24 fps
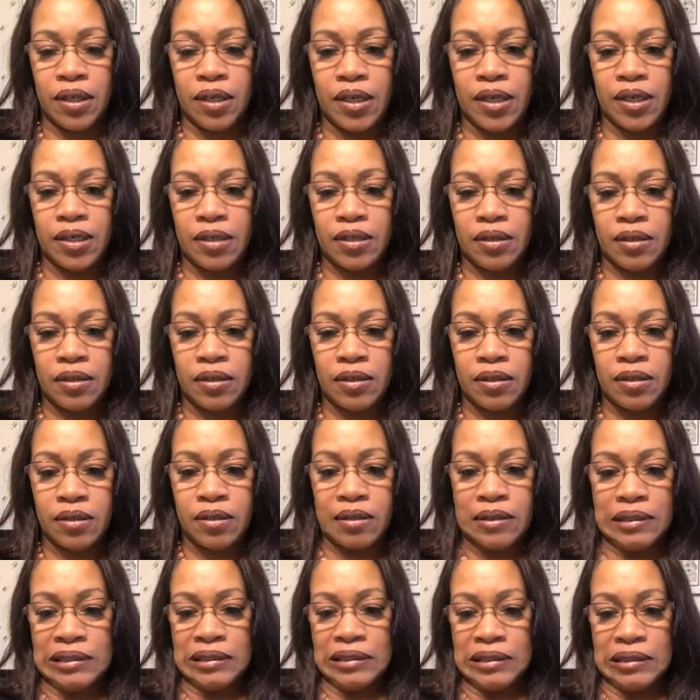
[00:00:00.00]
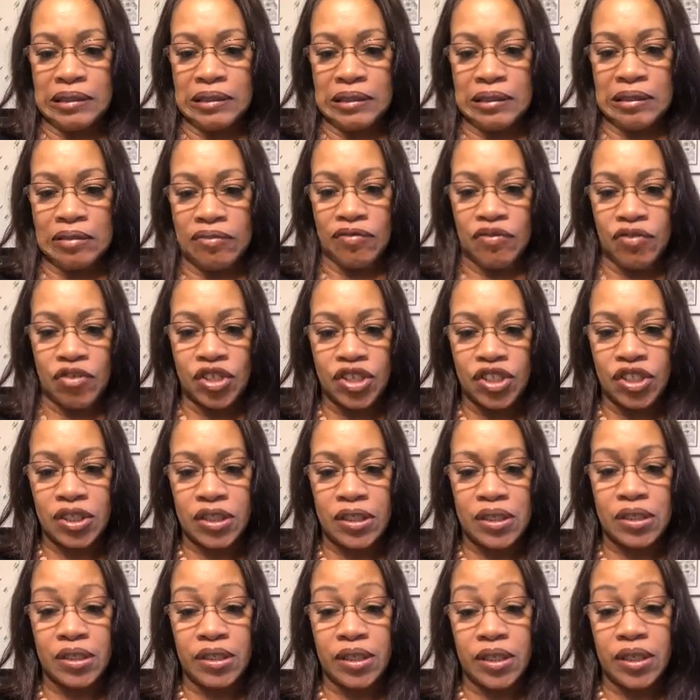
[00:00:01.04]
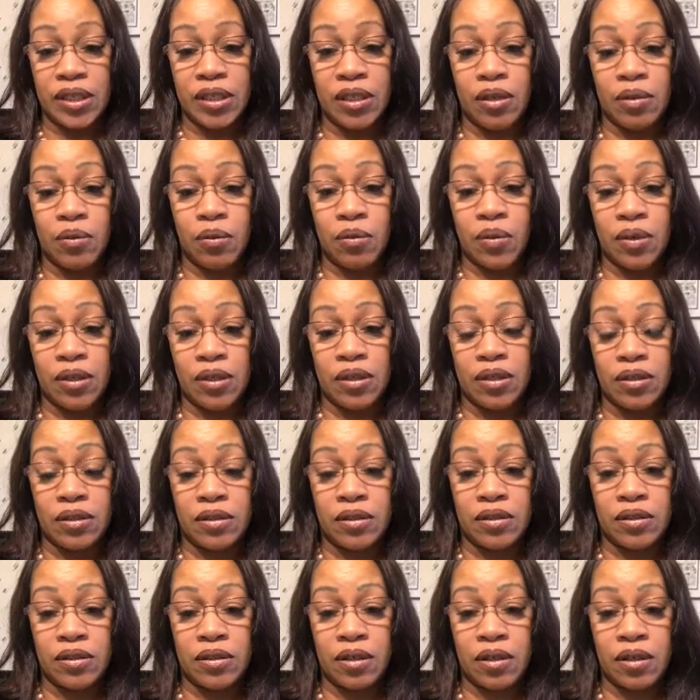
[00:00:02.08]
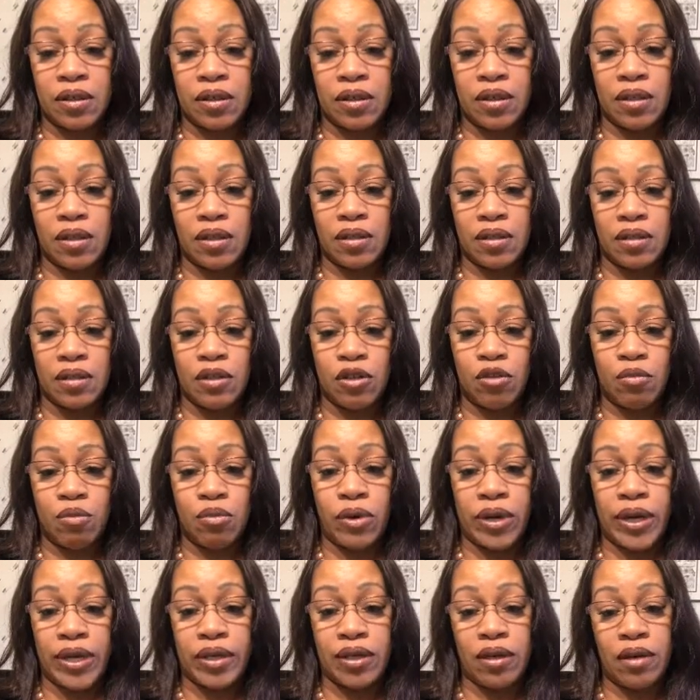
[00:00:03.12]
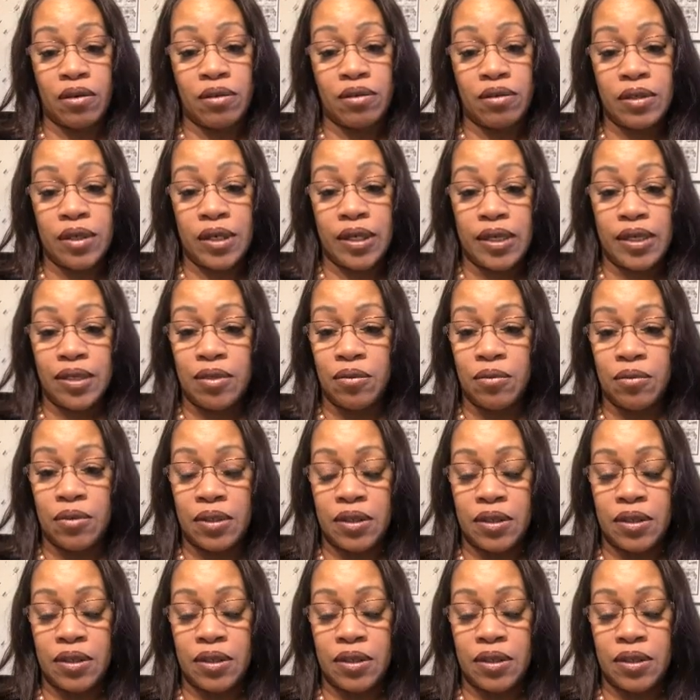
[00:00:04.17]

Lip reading: it unfortunately was no bueno. It